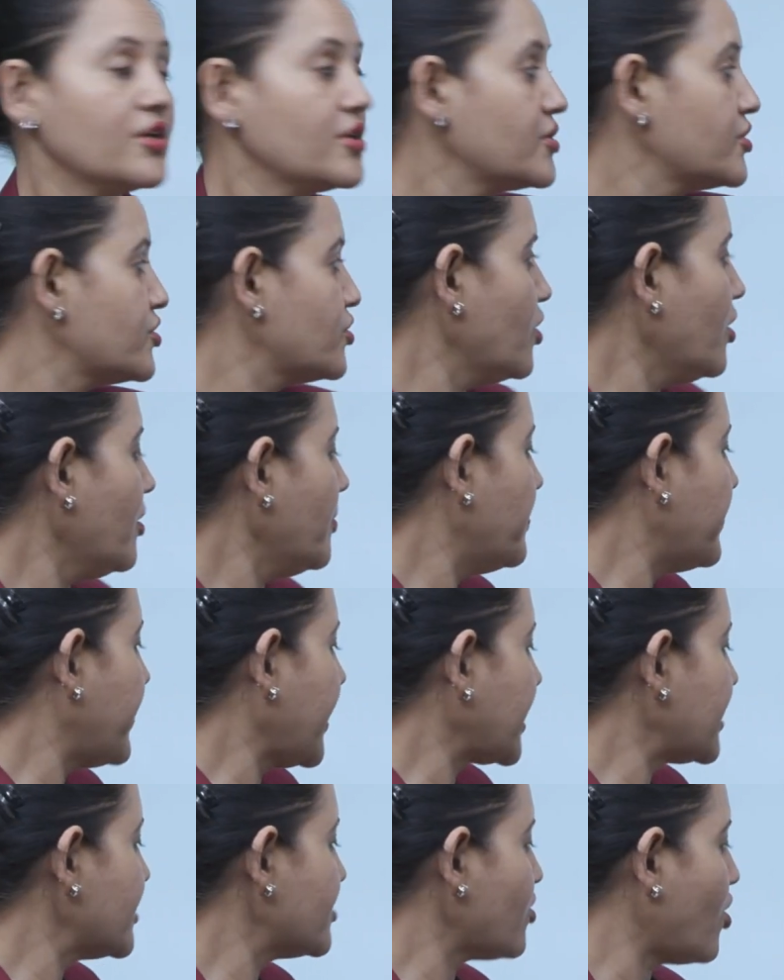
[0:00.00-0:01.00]
So
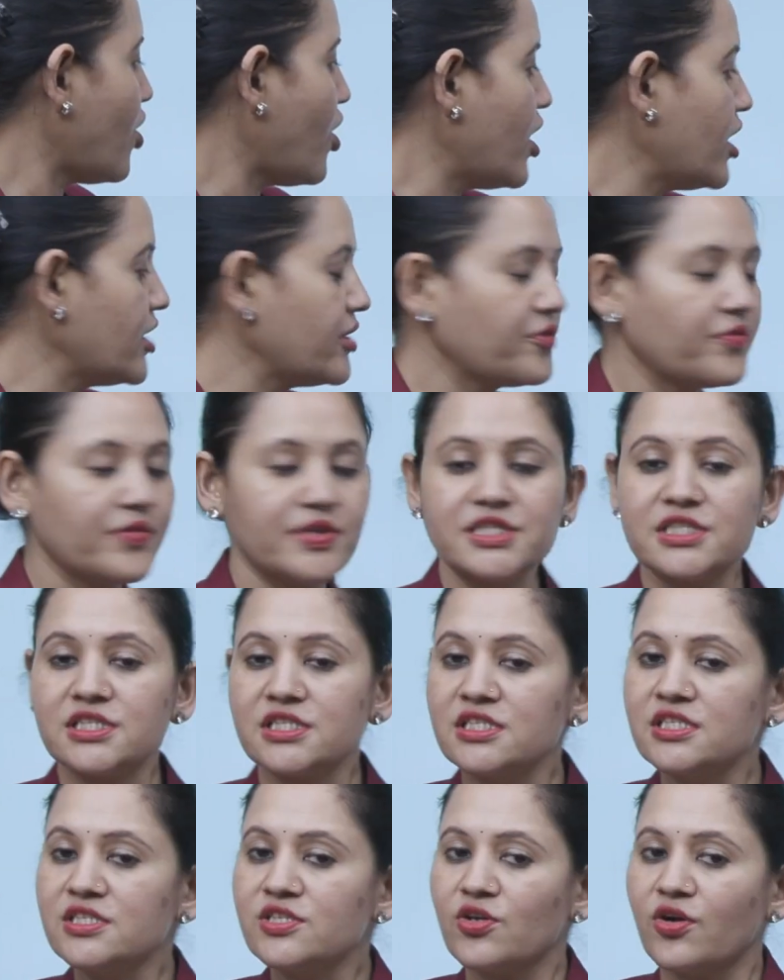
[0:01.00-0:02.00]
practice all the
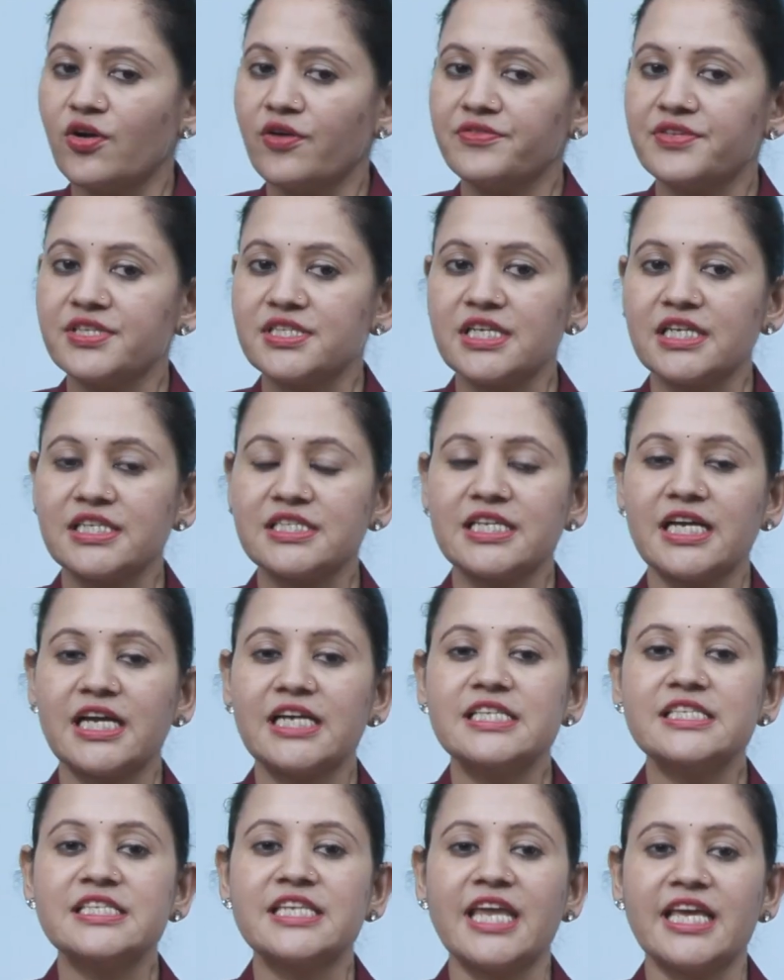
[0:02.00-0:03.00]
questions of this
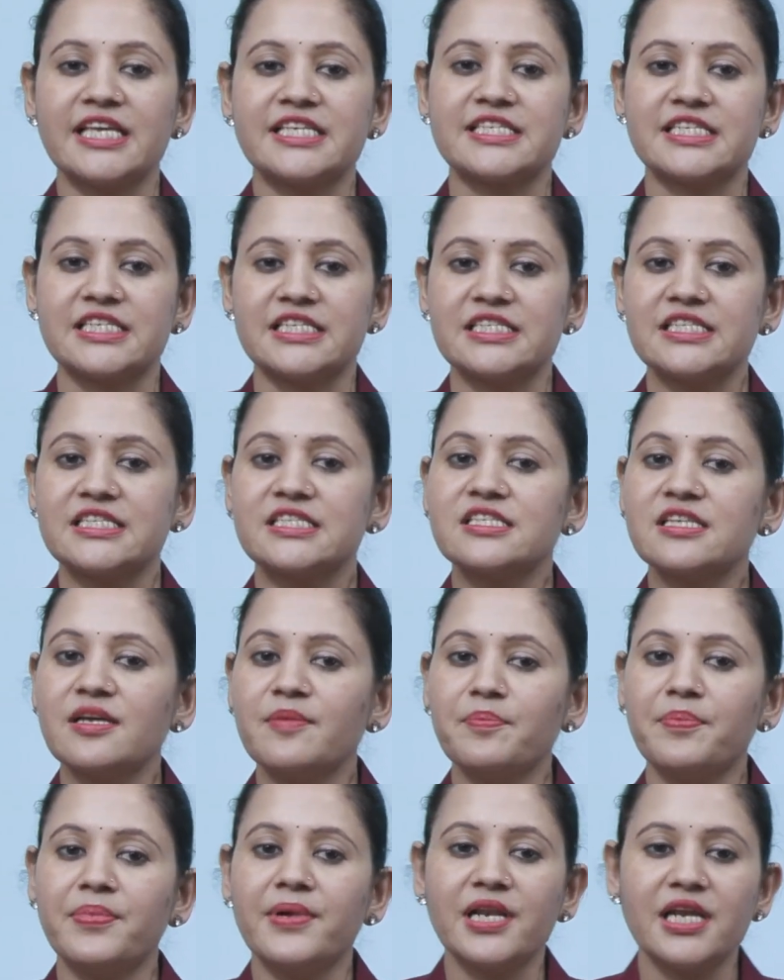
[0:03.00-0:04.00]
exercise. Next is
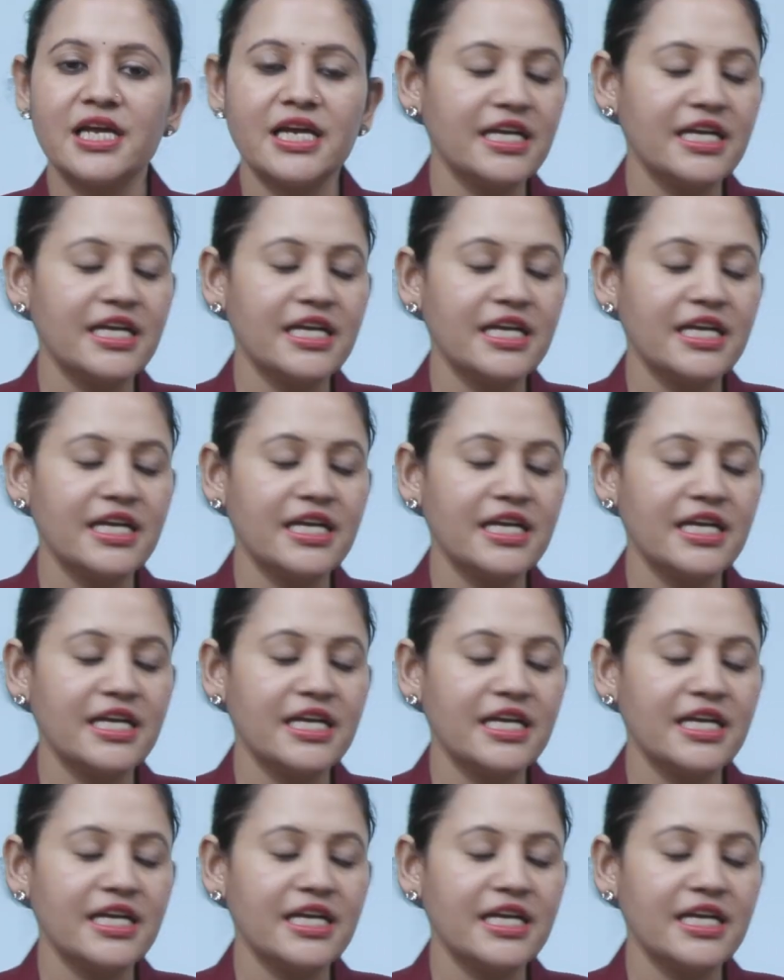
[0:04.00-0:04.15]
simple